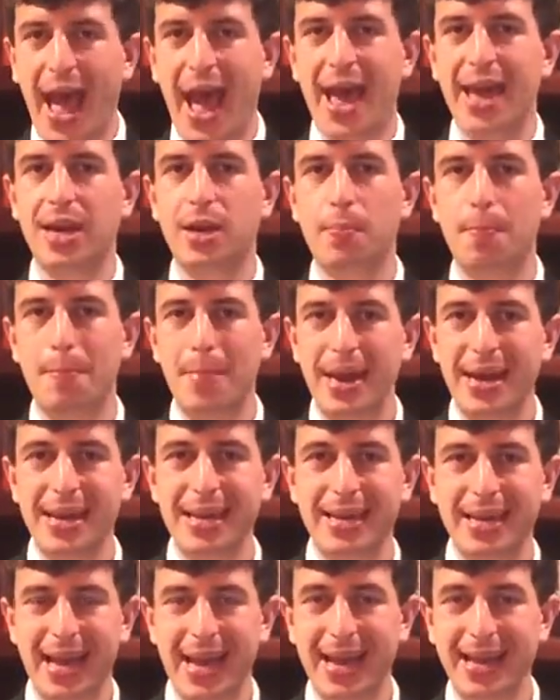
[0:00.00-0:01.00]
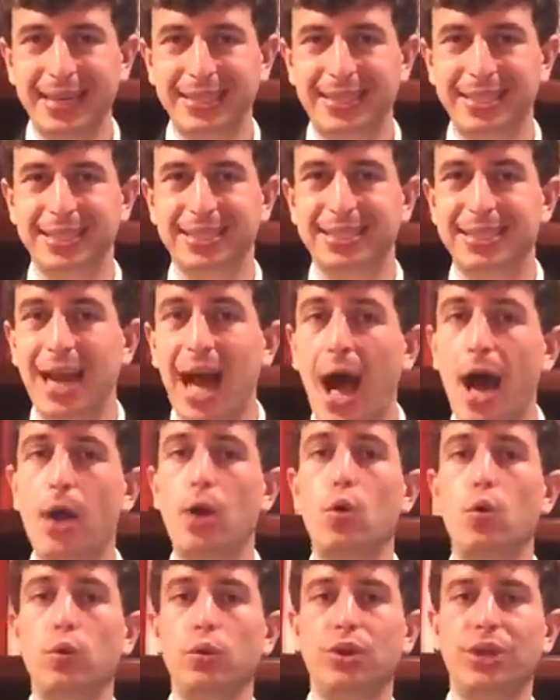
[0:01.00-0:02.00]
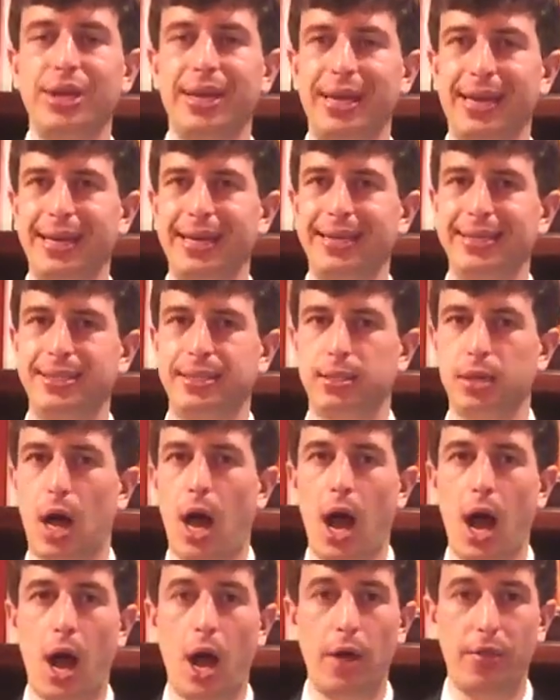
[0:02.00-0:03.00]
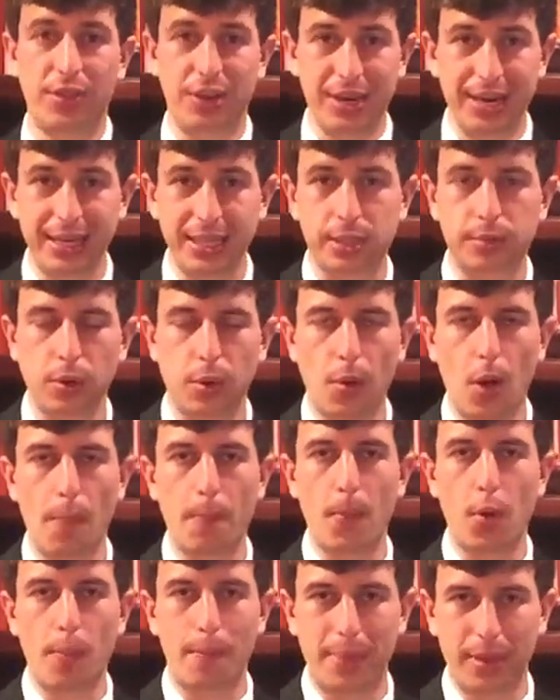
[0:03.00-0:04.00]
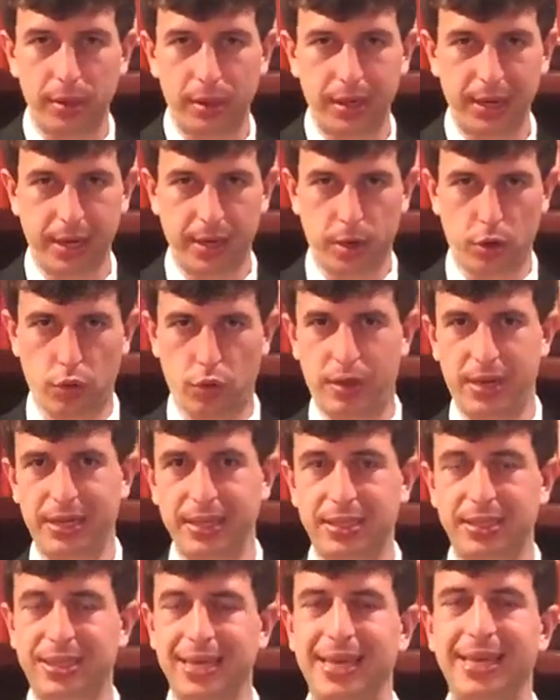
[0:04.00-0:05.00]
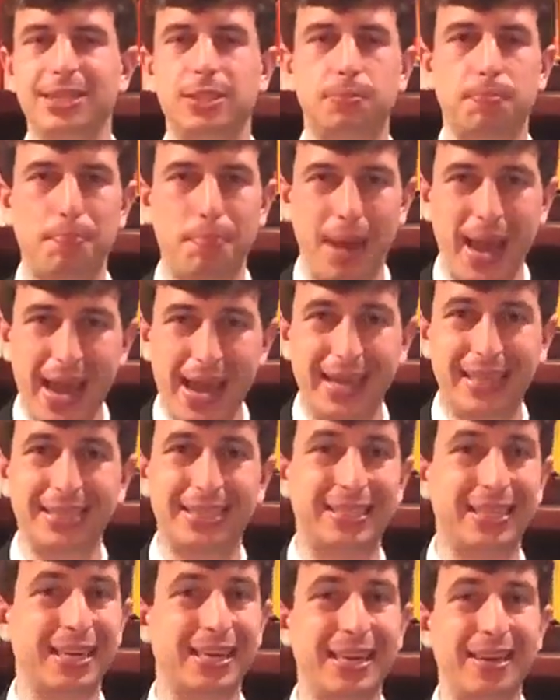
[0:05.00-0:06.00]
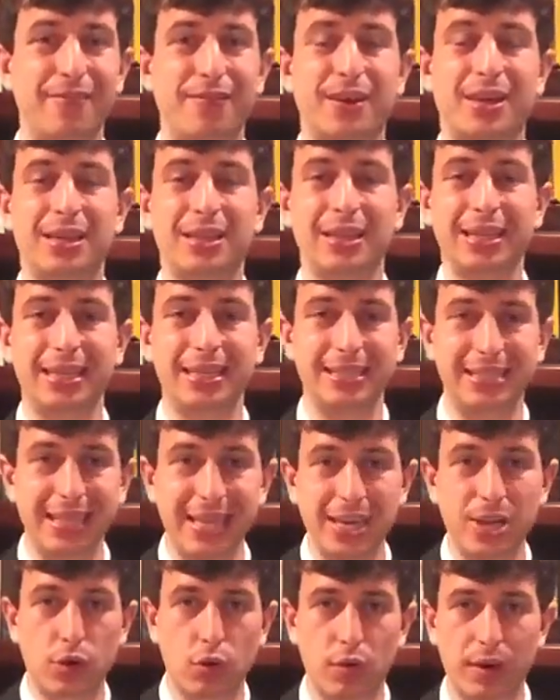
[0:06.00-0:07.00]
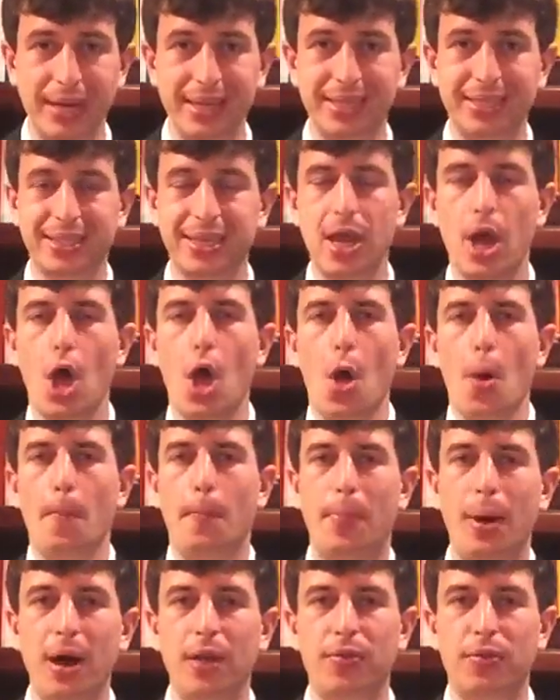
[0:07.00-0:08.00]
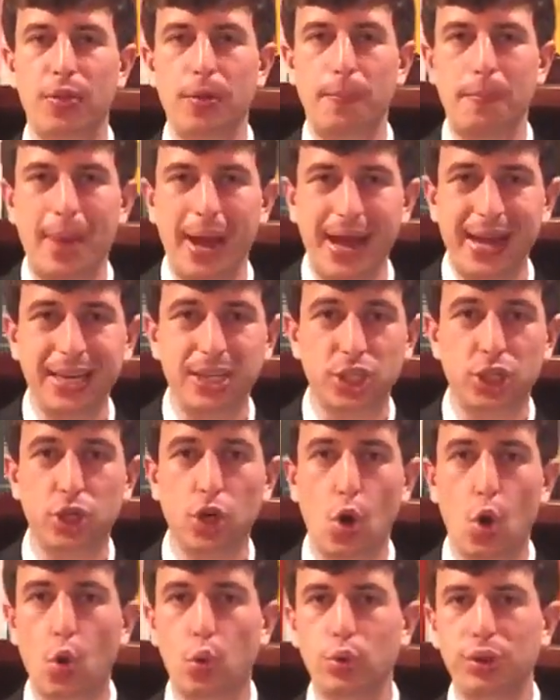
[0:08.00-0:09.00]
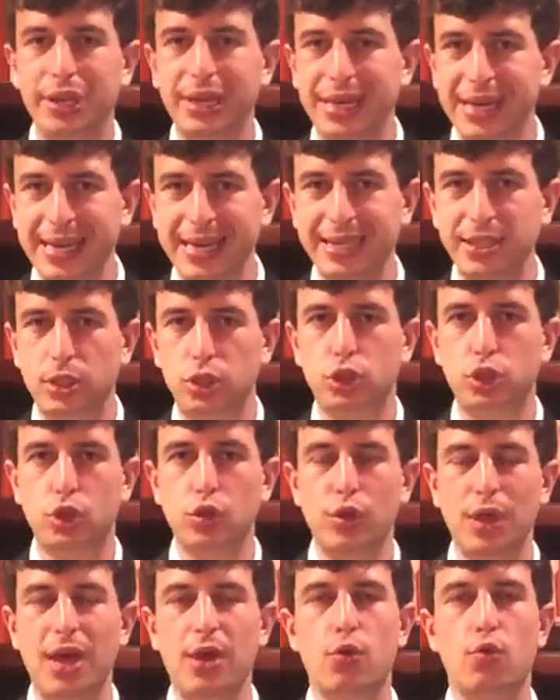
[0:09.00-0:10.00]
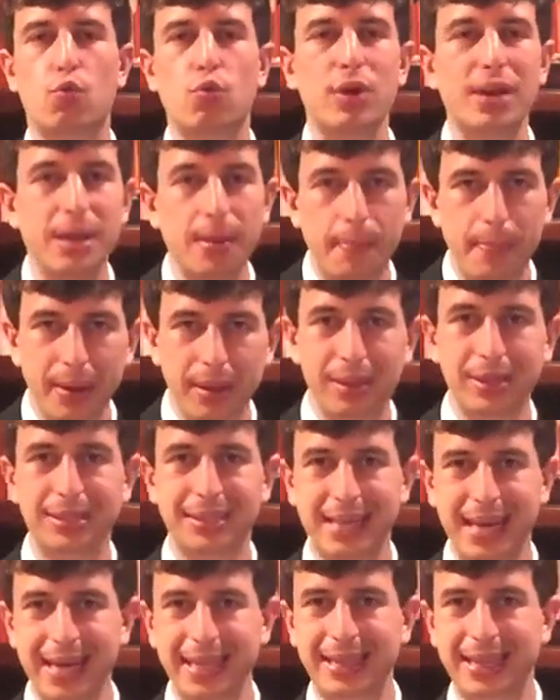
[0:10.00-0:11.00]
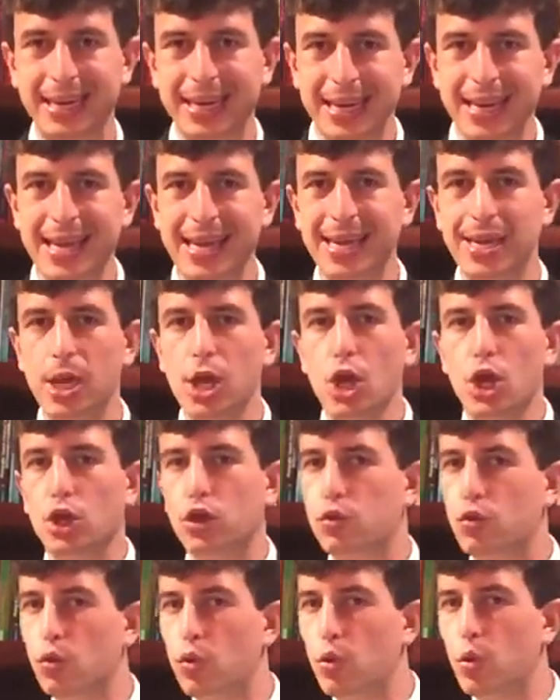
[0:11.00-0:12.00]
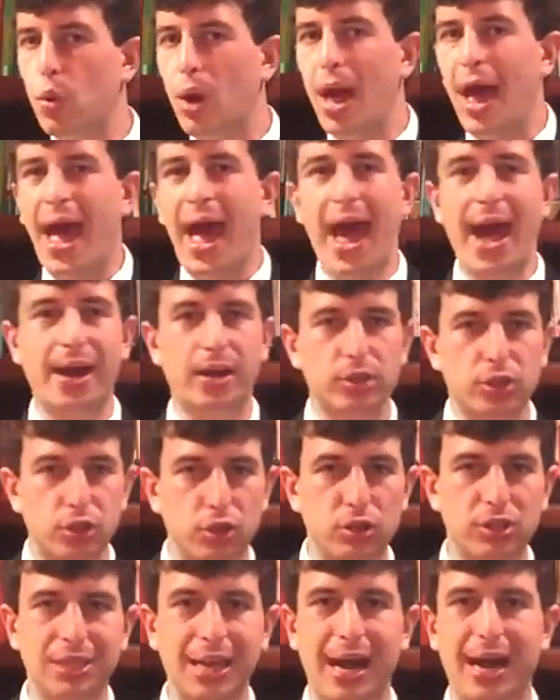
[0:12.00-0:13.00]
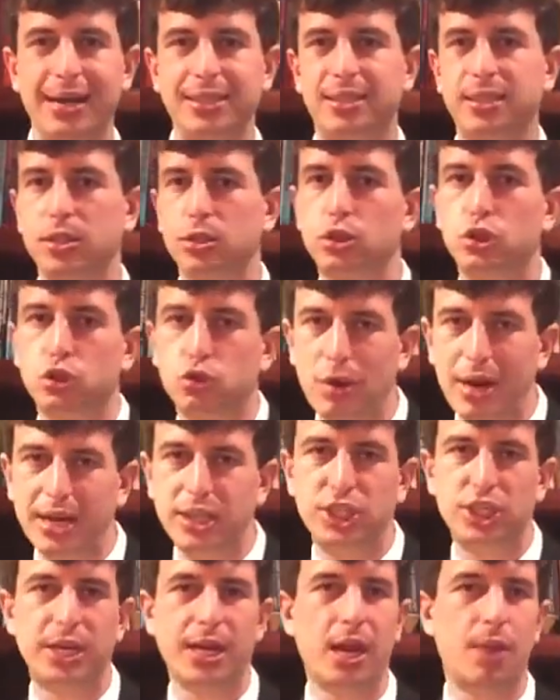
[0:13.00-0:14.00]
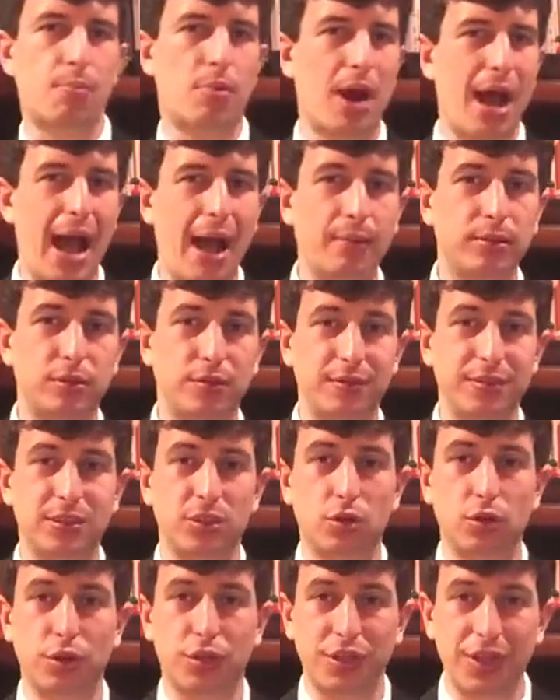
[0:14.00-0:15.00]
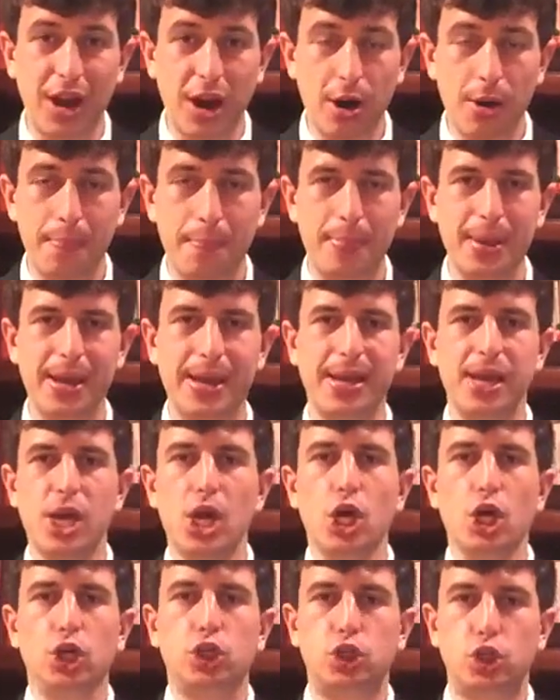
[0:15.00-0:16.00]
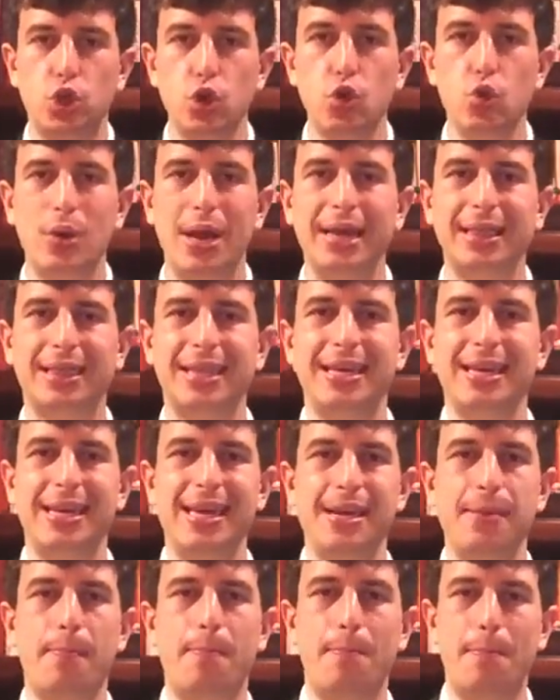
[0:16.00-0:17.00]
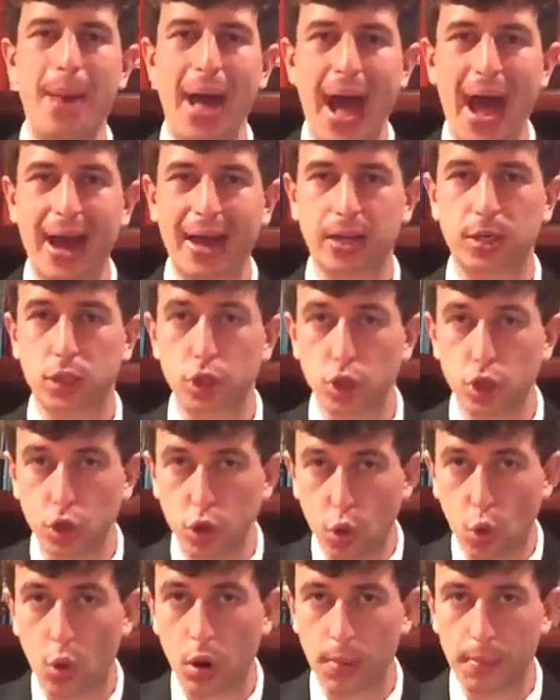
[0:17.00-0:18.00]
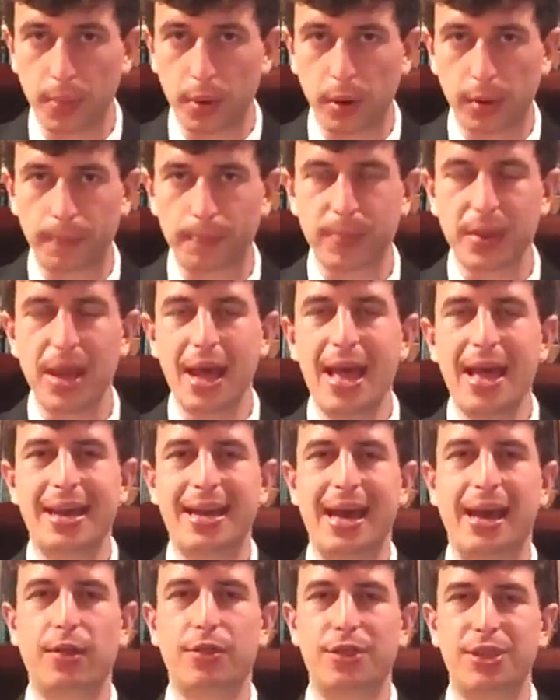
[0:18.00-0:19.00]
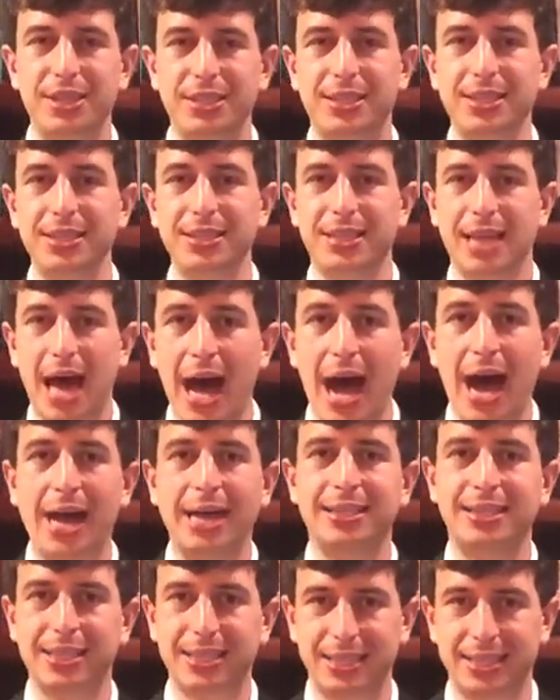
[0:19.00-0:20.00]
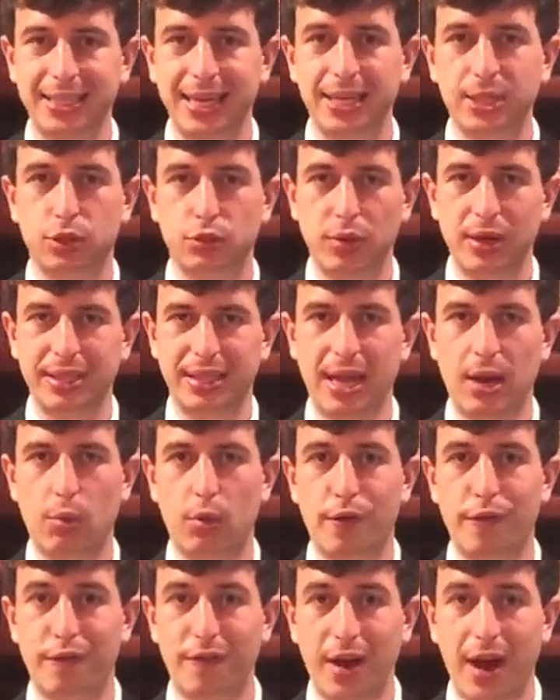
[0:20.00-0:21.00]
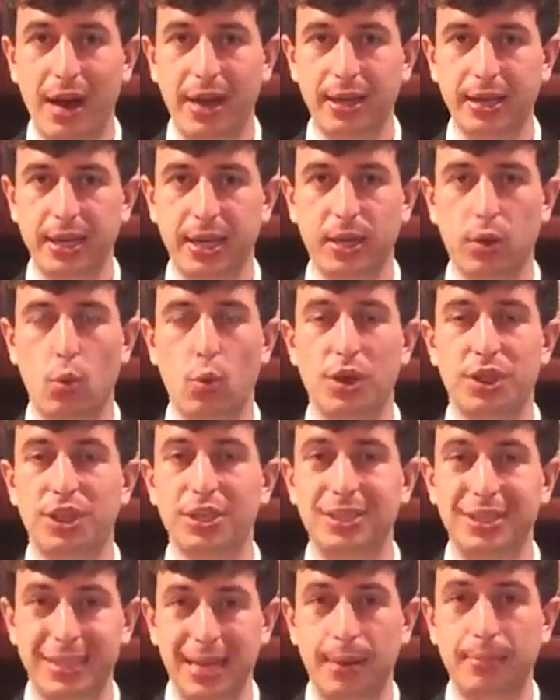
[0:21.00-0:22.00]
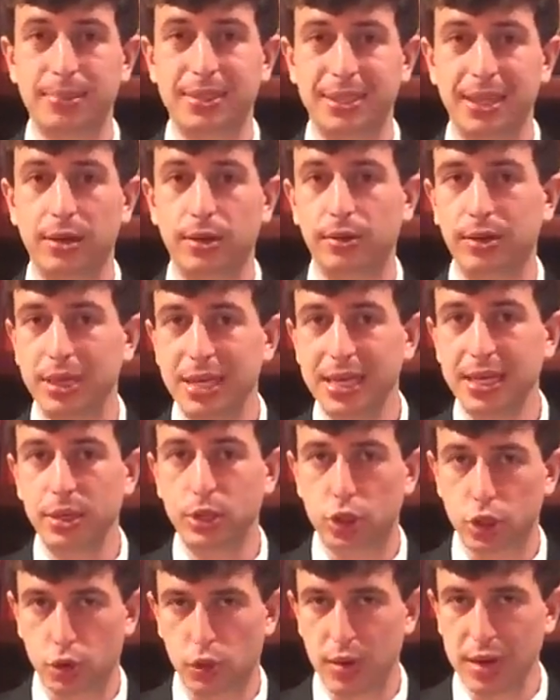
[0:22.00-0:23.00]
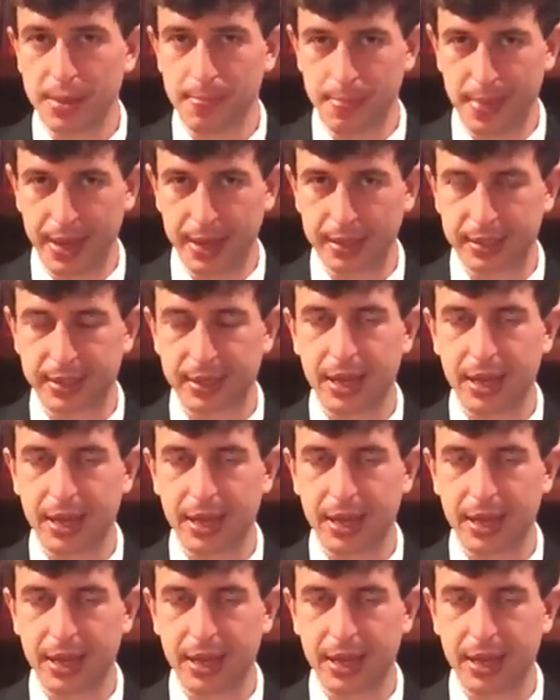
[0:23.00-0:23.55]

And in many cases, not only is the knee's mobility increased, is pain significantly decreased, but the patient only needs to then rehabilitate the knee through exercising, stretching, and perhaps physical therapy to get the knee back to normal. Now, this is the high success rate that we're finding with a stem cell knee treatment.